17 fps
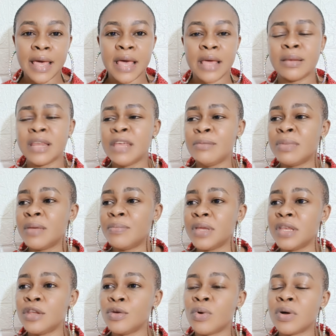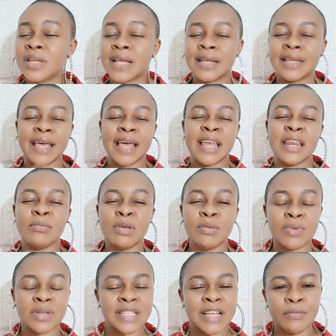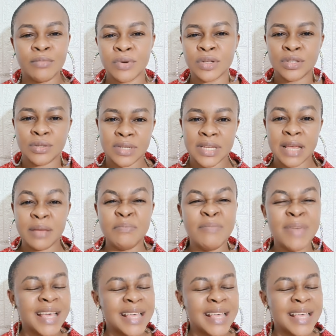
and it may be the one that the enemy must have brought to them,